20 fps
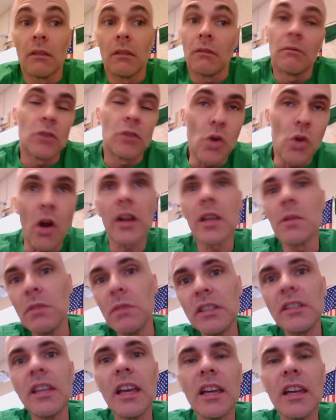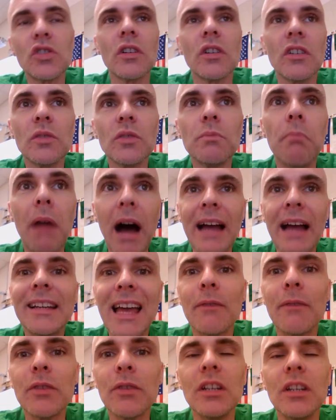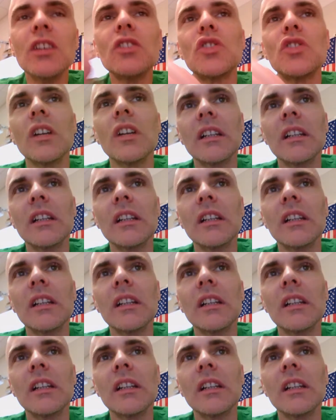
your argumentation is by definition